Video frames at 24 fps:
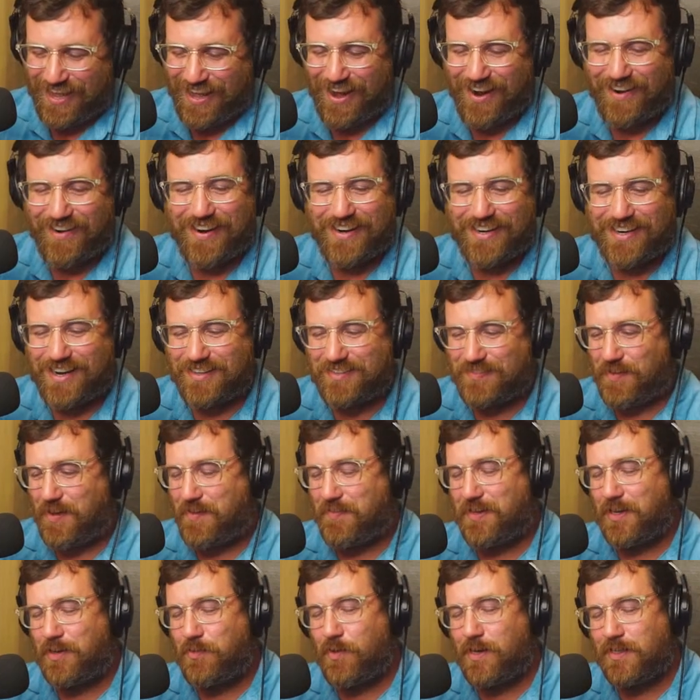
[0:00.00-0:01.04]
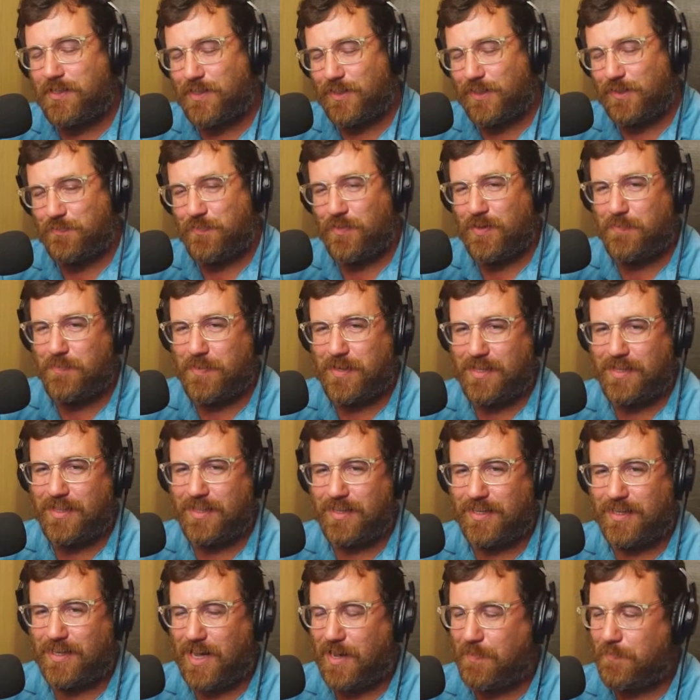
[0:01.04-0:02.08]
All right, guys, if you have any questions, put them in
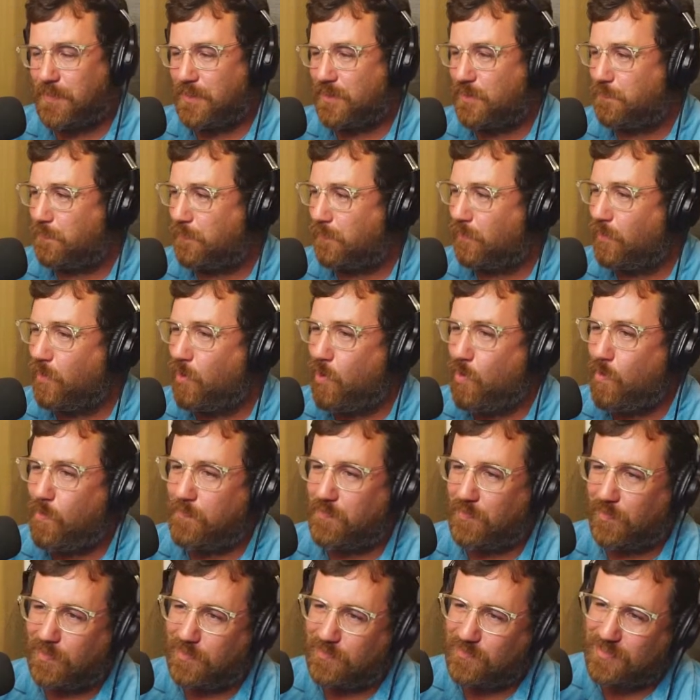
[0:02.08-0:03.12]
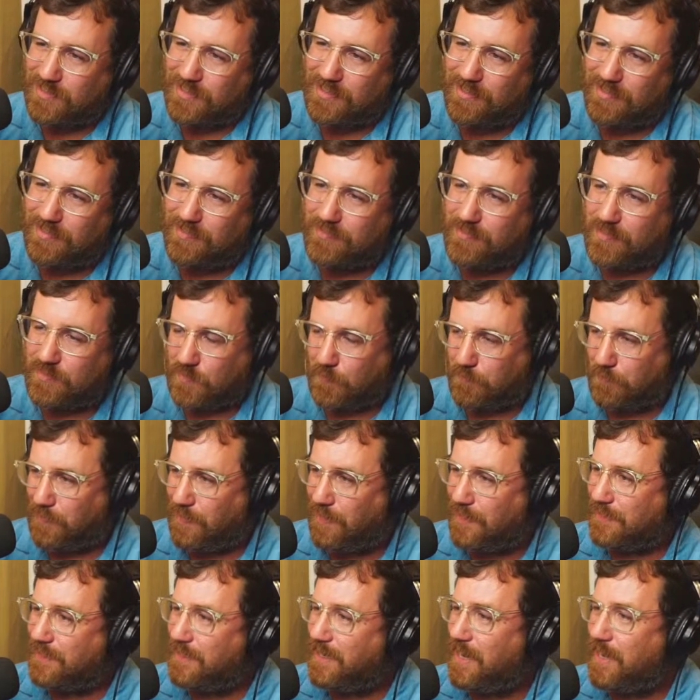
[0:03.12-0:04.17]
the comments below. If you're listening to this as a
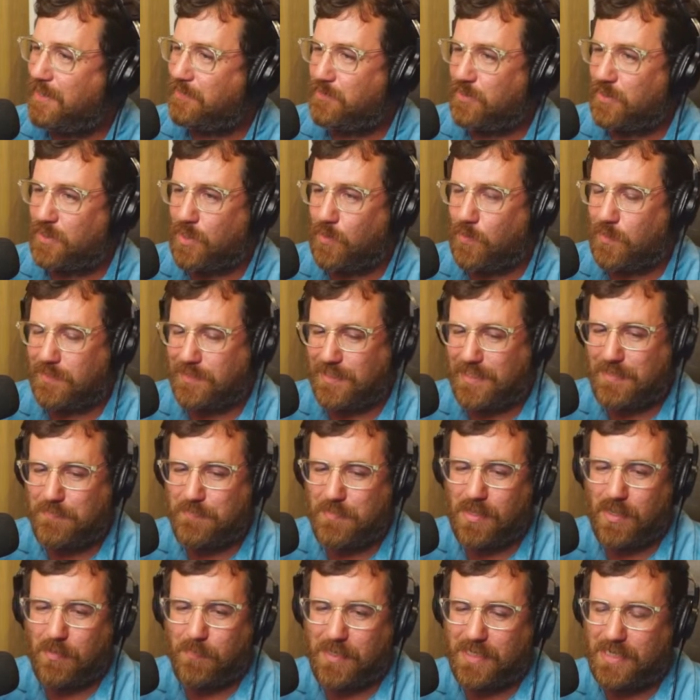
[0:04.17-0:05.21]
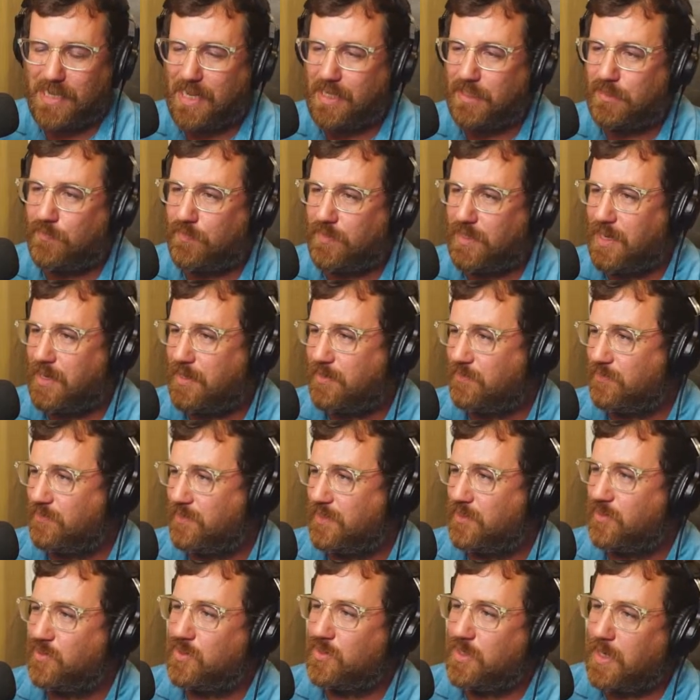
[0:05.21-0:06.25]
podcast, you can always email me at
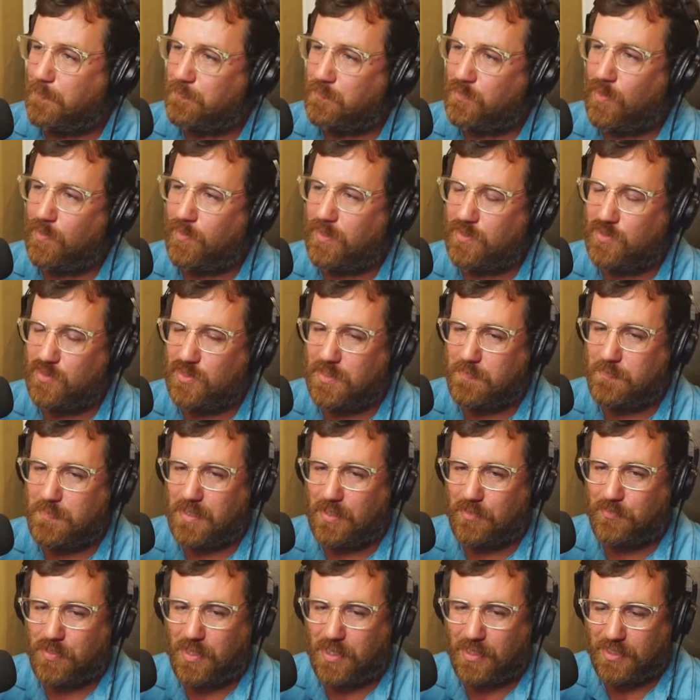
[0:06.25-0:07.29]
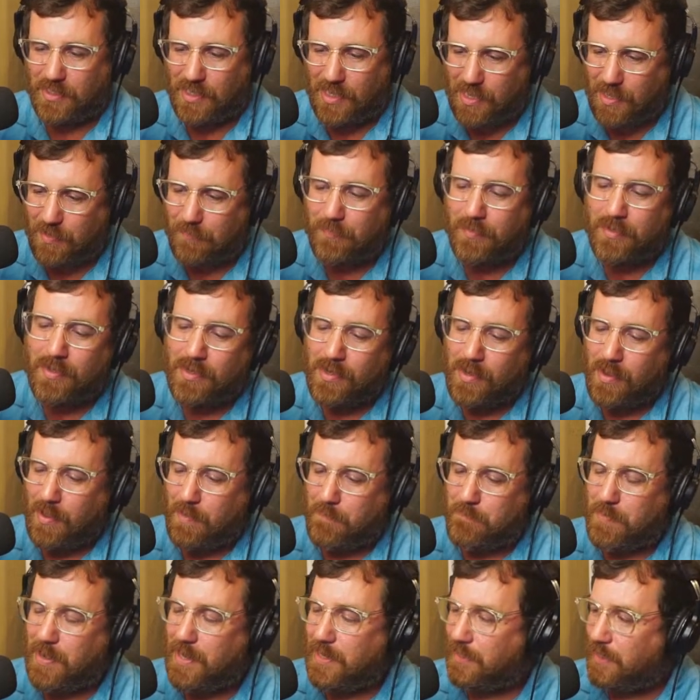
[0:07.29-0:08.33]
hvacshoptalk at gmail.com.
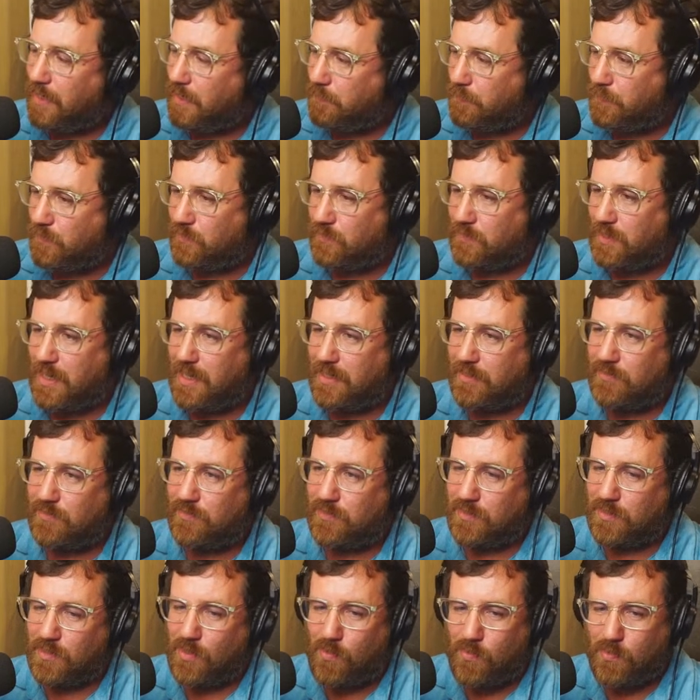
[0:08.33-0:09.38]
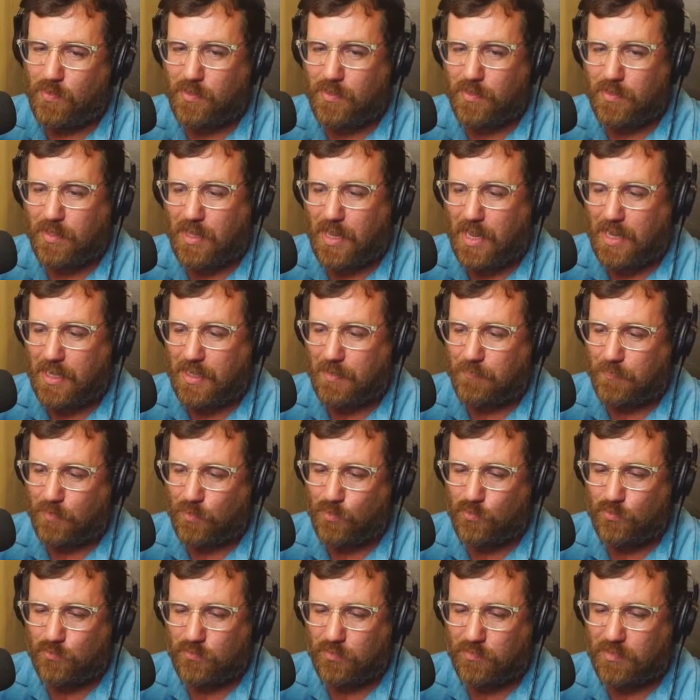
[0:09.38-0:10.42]
My name is Zach Ciota. I am the
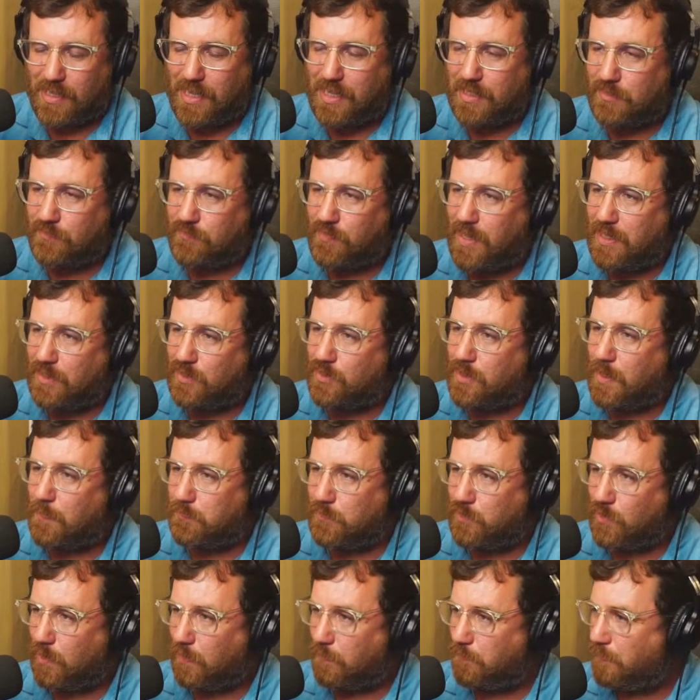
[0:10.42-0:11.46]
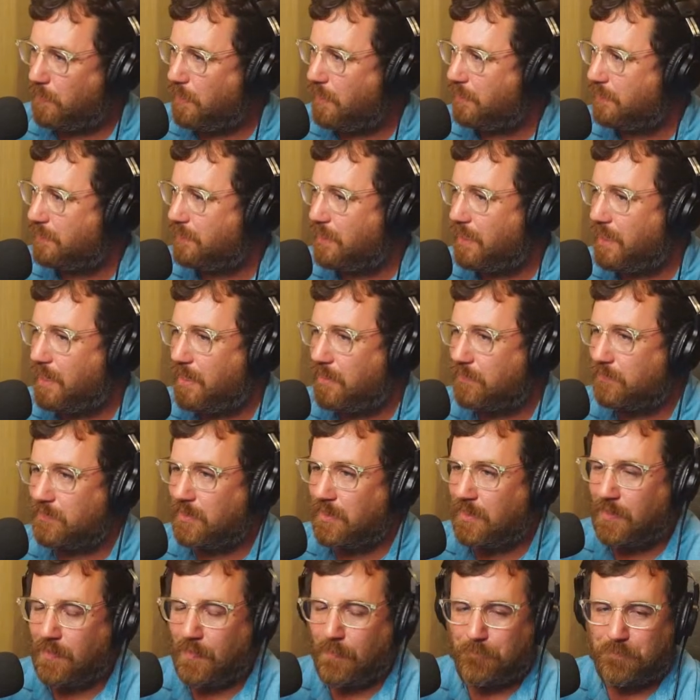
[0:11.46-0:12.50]
host of the HVAC Shop Talk podcast.
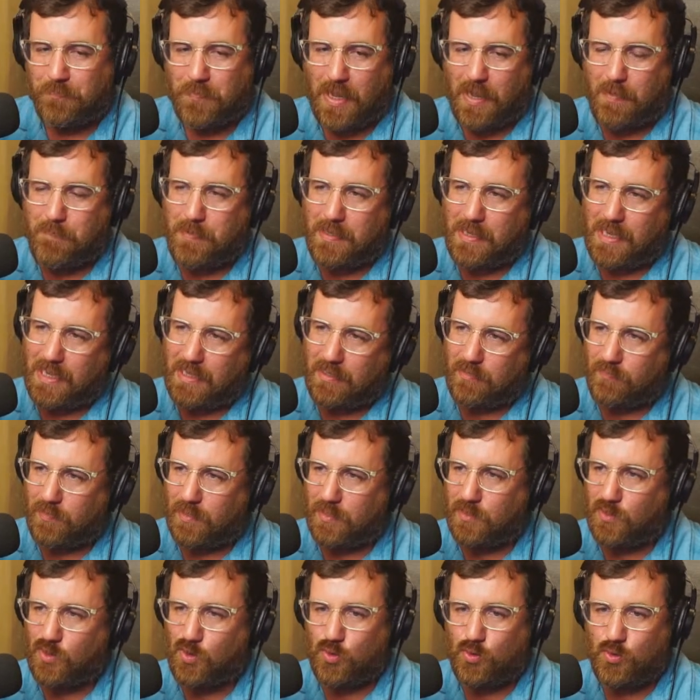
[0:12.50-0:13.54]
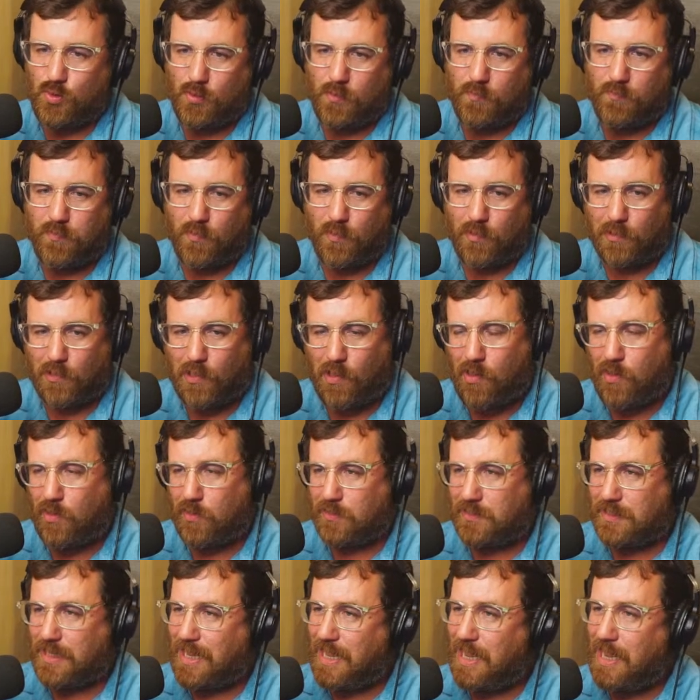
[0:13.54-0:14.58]
I've been hanging around YouTube for a
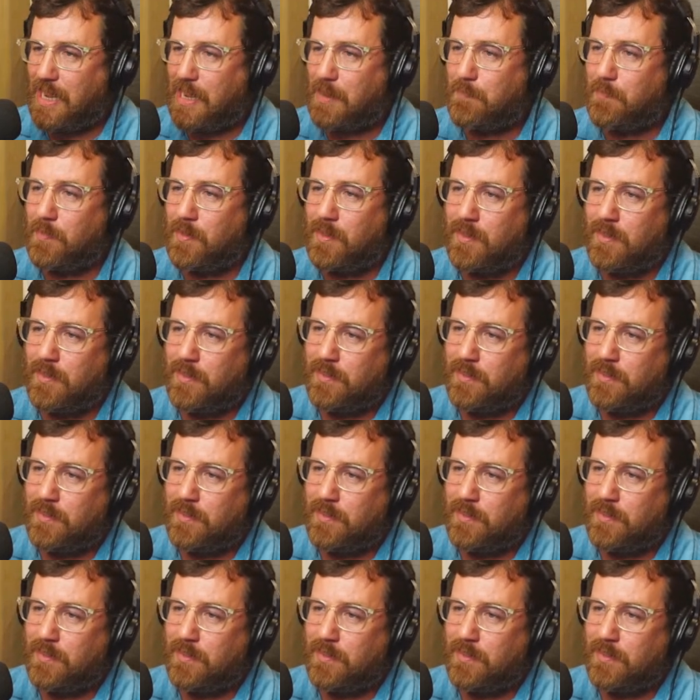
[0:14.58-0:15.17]
long time.